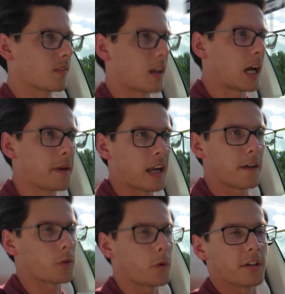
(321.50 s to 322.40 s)
I mean,
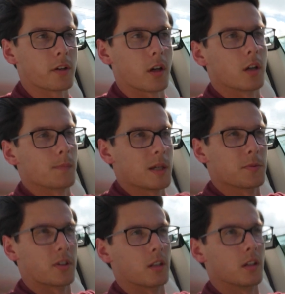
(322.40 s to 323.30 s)
everywhere you go,
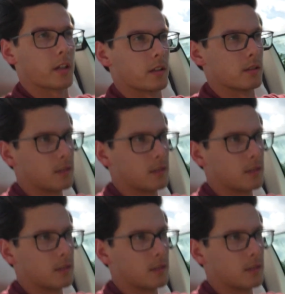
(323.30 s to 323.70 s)
people are looking.